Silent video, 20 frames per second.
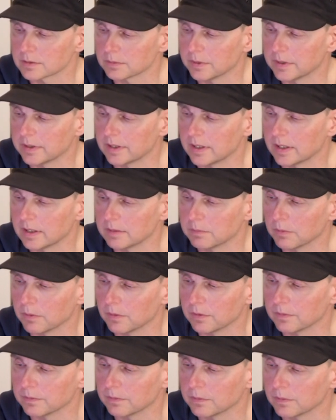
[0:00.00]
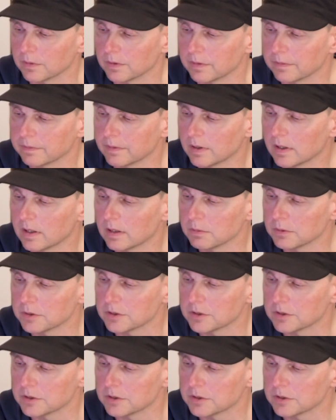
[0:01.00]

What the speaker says: 28.45,